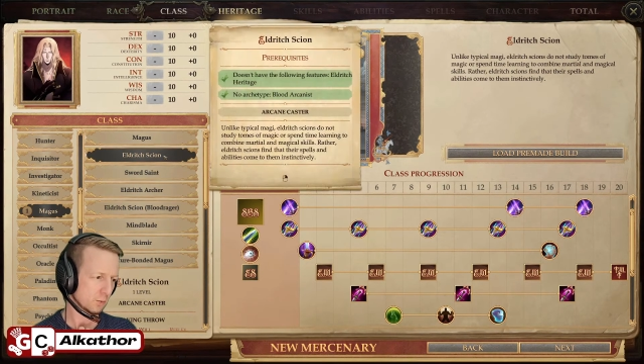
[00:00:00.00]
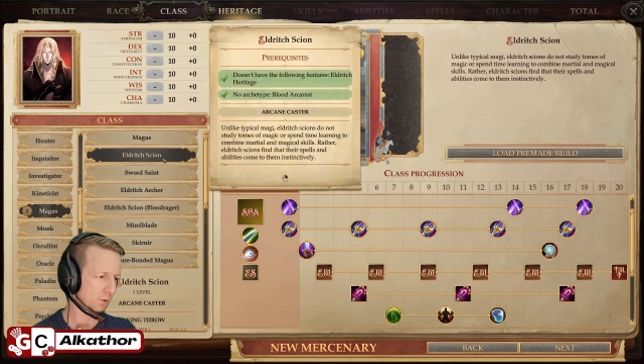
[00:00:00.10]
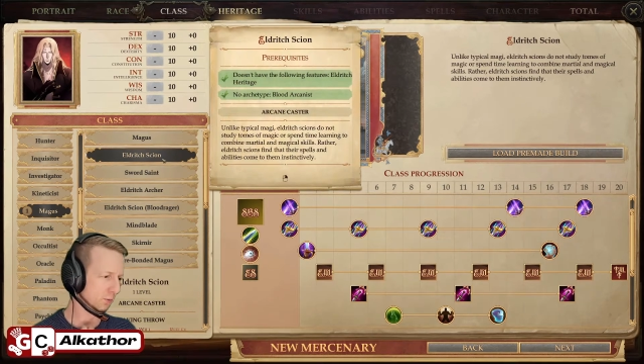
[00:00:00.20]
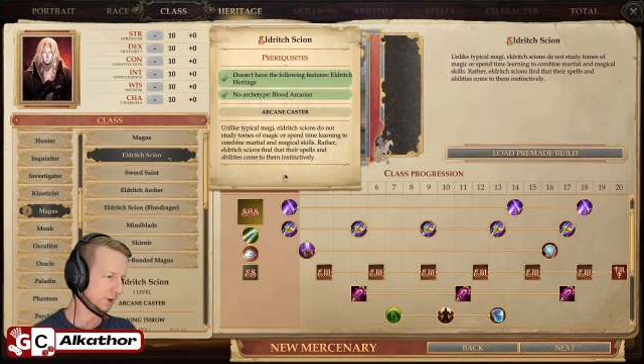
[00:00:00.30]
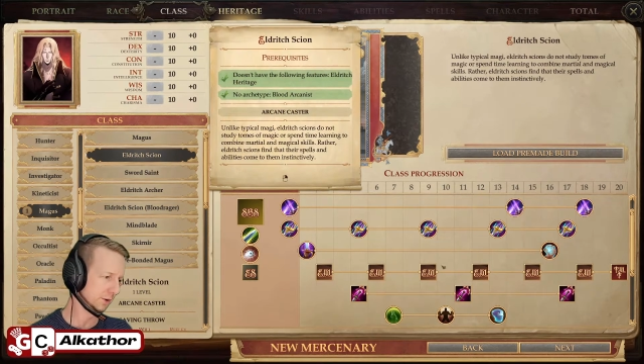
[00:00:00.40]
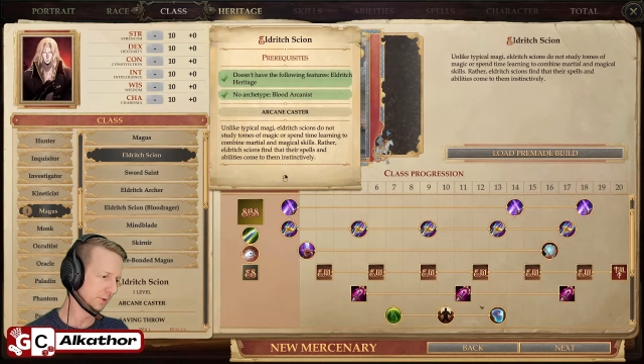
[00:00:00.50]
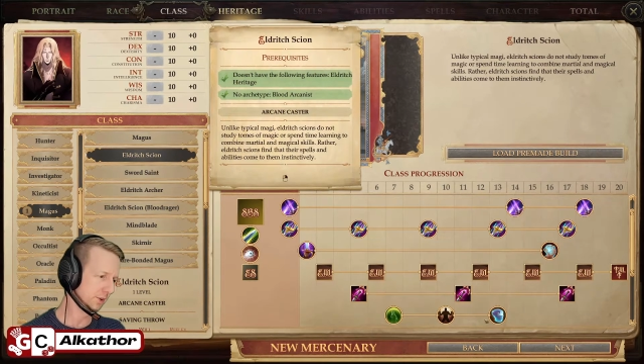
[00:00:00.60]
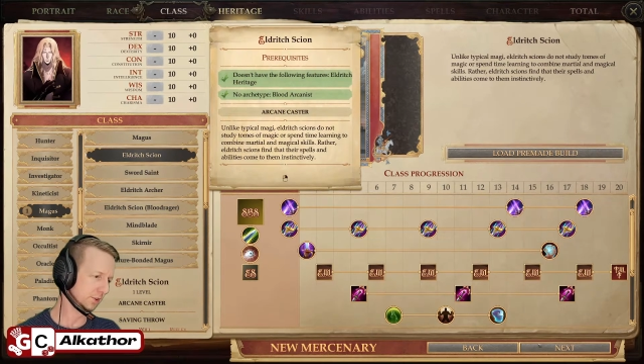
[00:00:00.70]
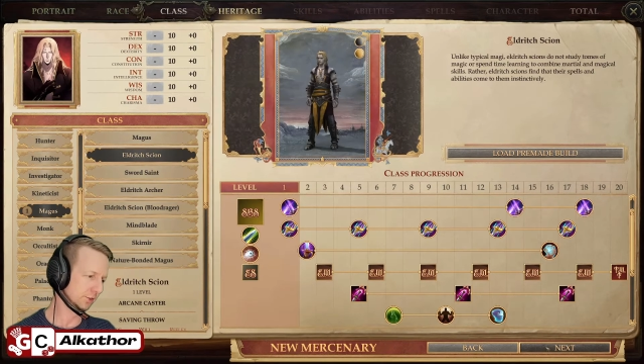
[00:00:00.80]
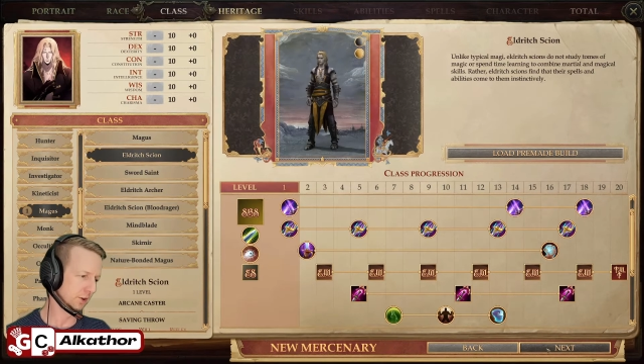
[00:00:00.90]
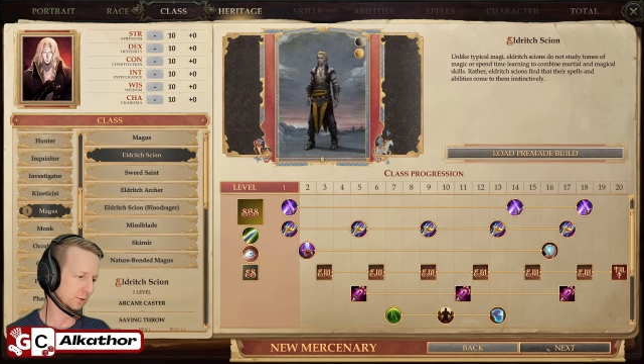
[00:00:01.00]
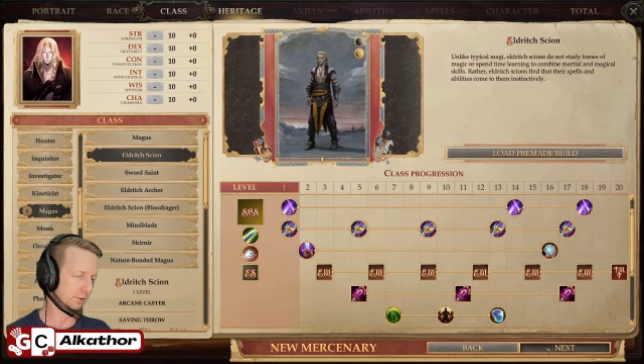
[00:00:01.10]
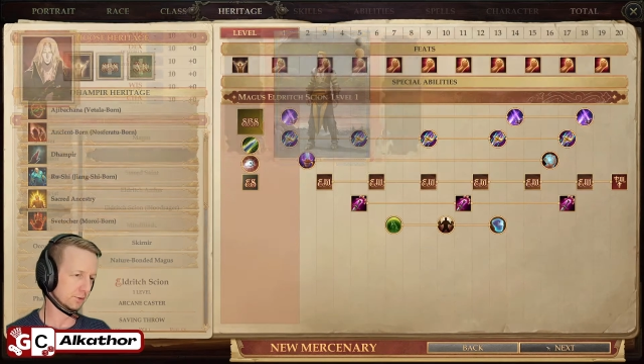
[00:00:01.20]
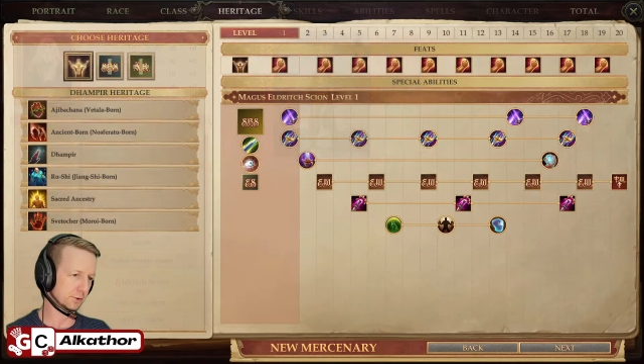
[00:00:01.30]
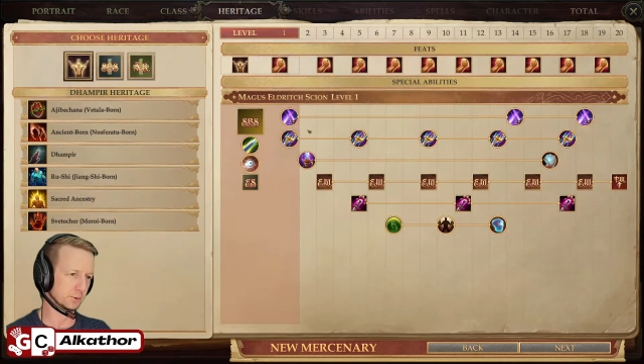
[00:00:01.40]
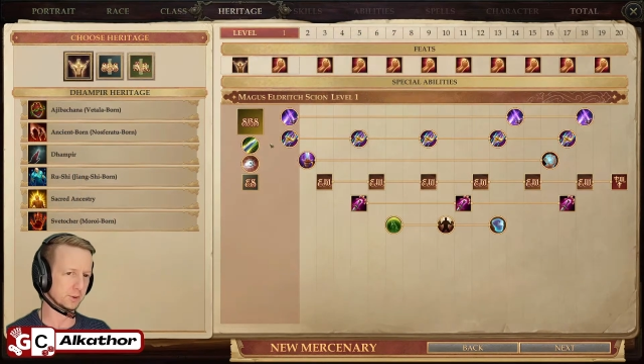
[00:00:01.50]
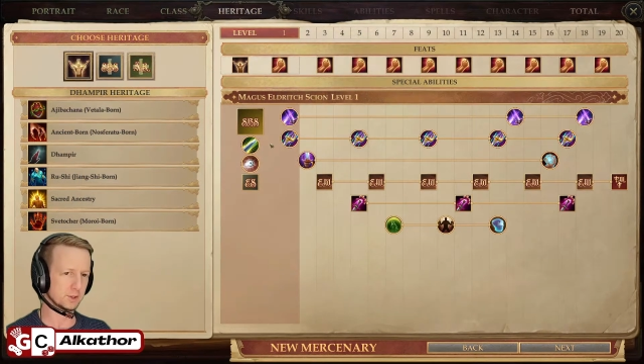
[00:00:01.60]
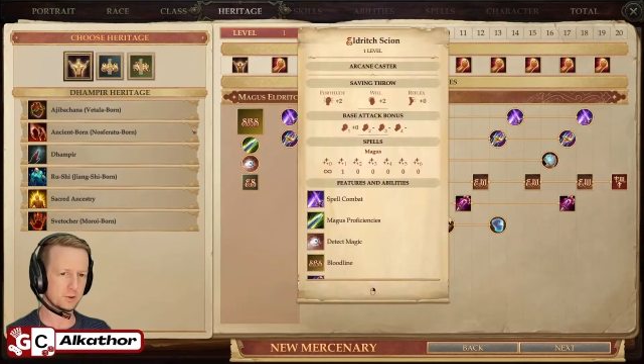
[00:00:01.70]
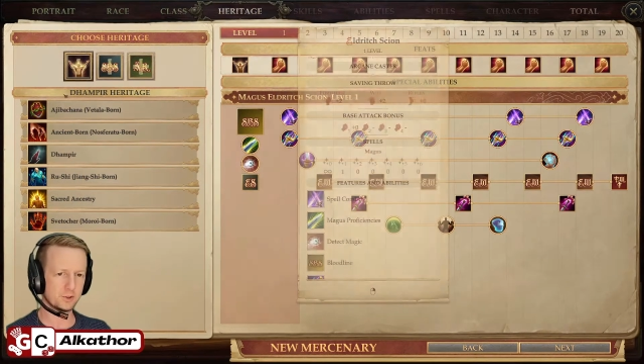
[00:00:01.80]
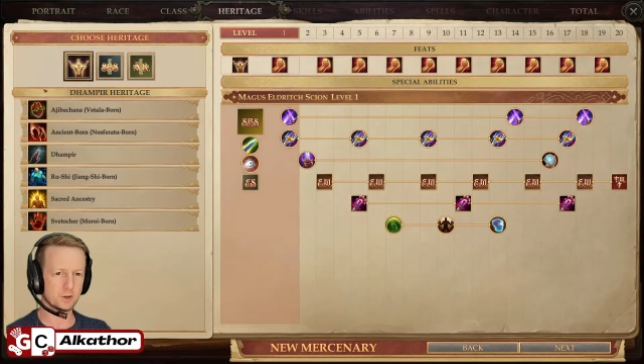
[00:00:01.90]
Well, why don't we just go through? We
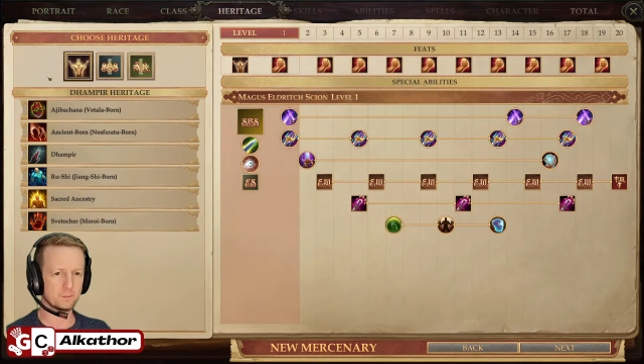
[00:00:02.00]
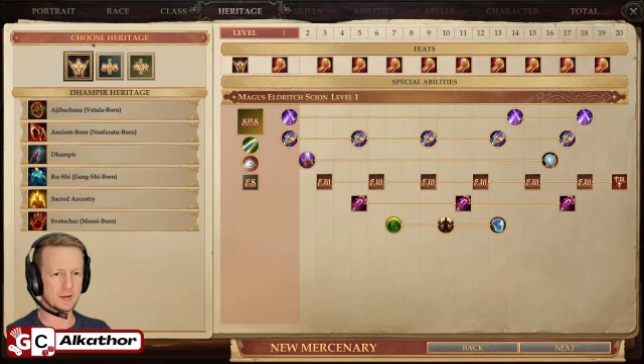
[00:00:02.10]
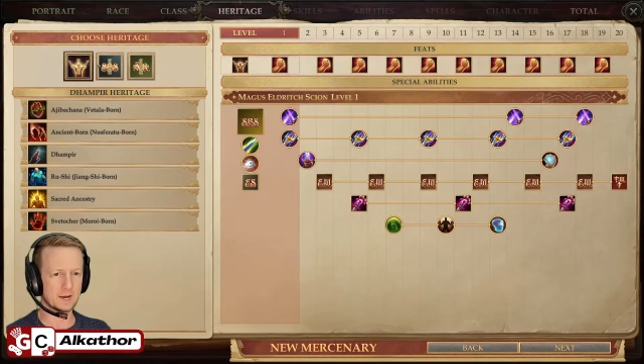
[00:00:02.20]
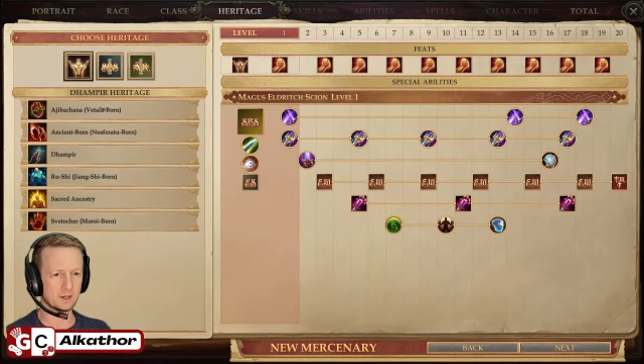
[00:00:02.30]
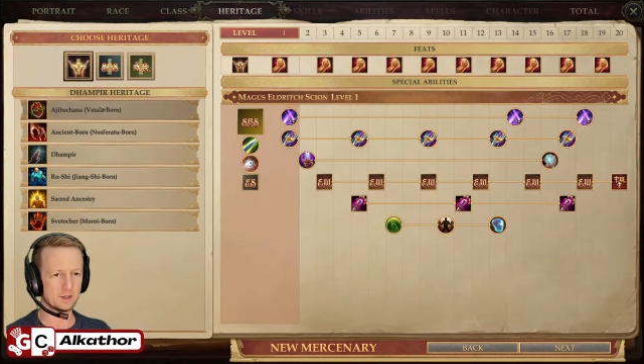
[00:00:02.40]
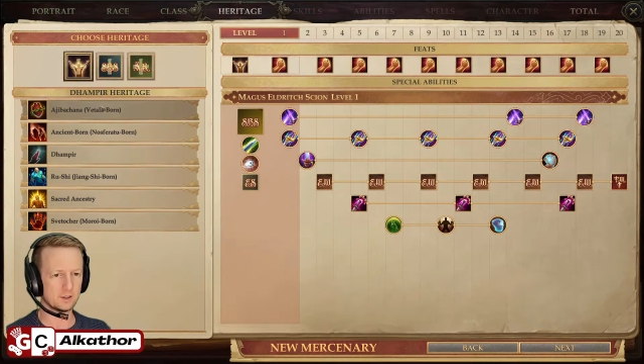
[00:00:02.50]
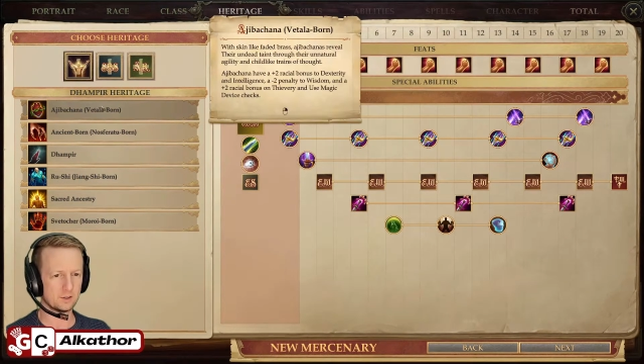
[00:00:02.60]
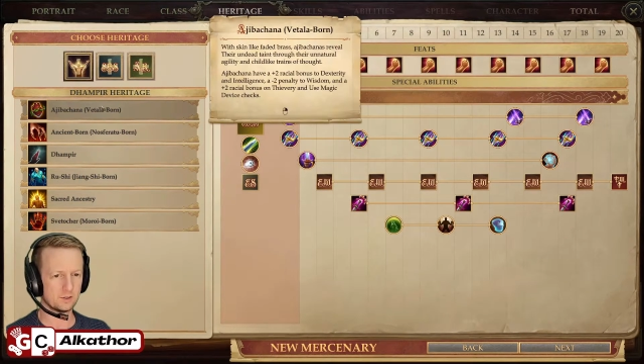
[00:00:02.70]
can always come back.